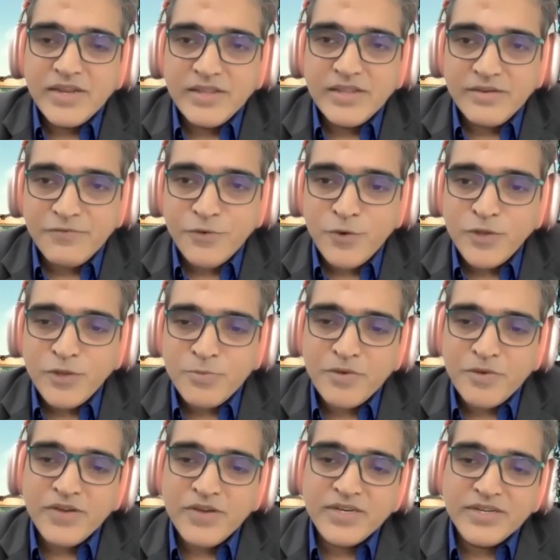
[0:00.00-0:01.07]
And the fourth
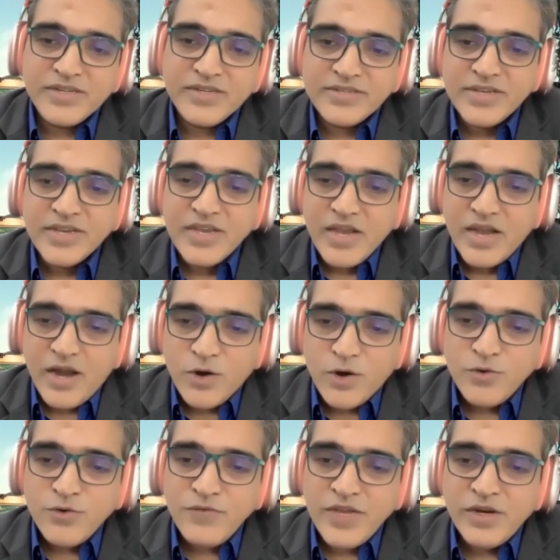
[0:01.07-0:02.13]
pivot is,
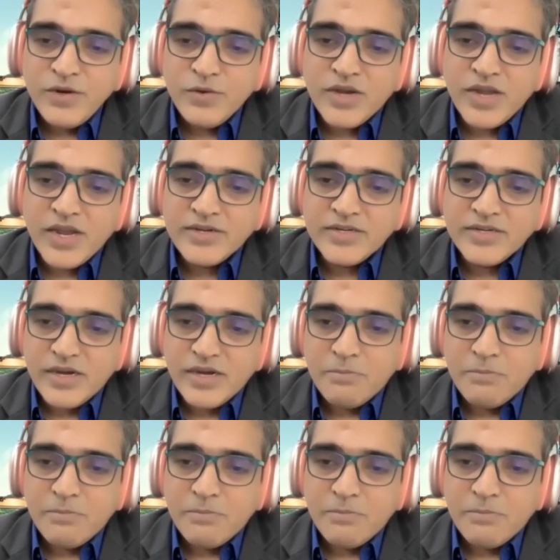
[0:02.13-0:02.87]
how do we look at